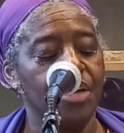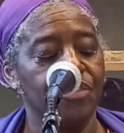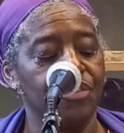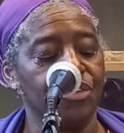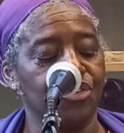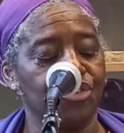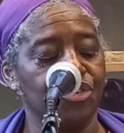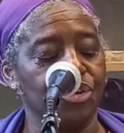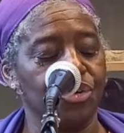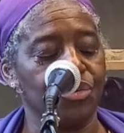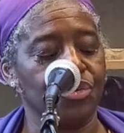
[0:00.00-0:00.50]
the
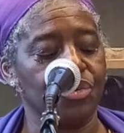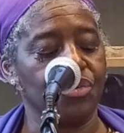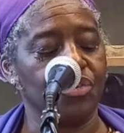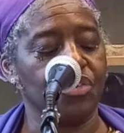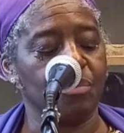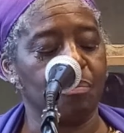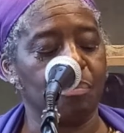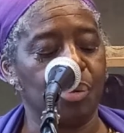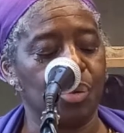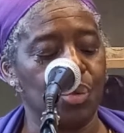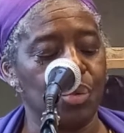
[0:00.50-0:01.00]
children
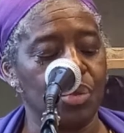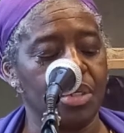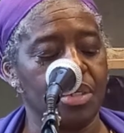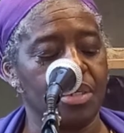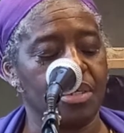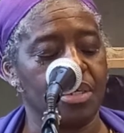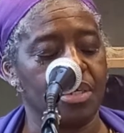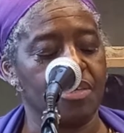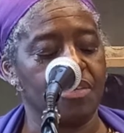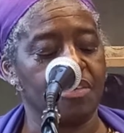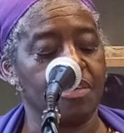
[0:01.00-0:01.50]

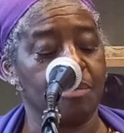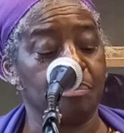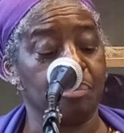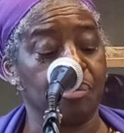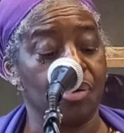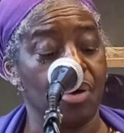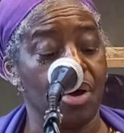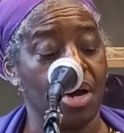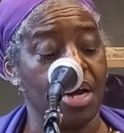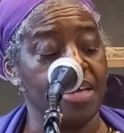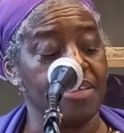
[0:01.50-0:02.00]
supported her,
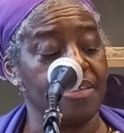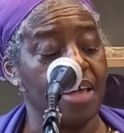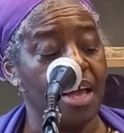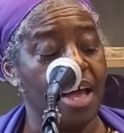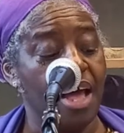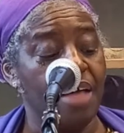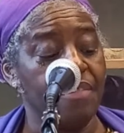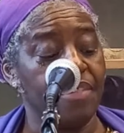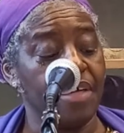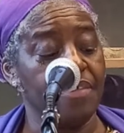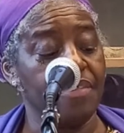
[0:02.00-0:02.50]
surprised
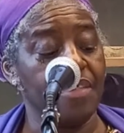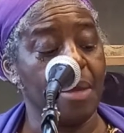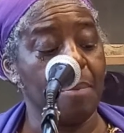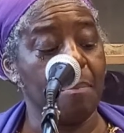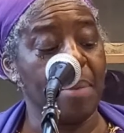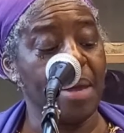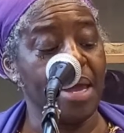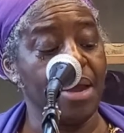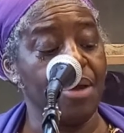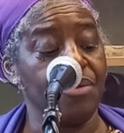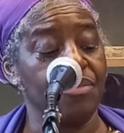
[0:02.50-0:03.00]
that their
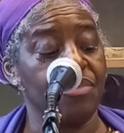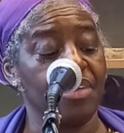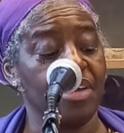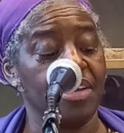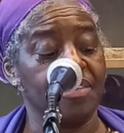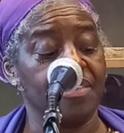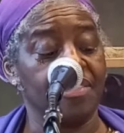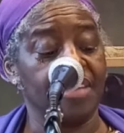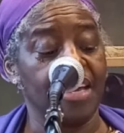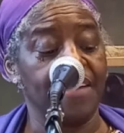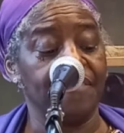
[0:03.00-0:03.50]
parents
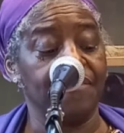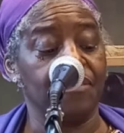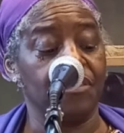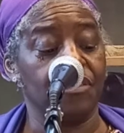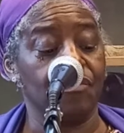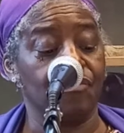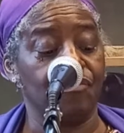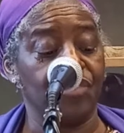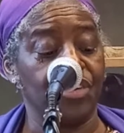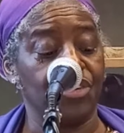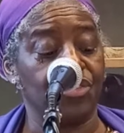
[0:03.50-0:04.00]
had saved
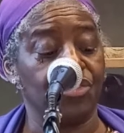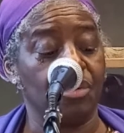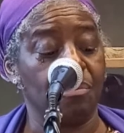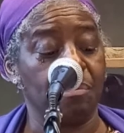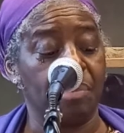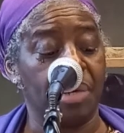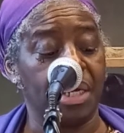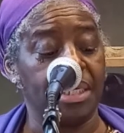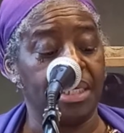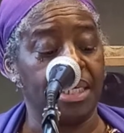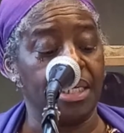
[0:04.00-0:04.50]

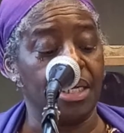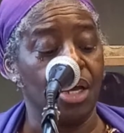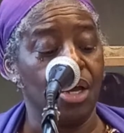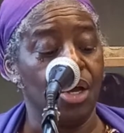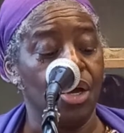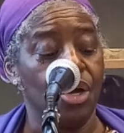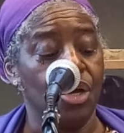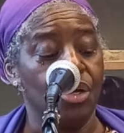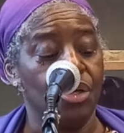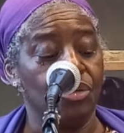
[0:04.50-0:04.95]
sufficient money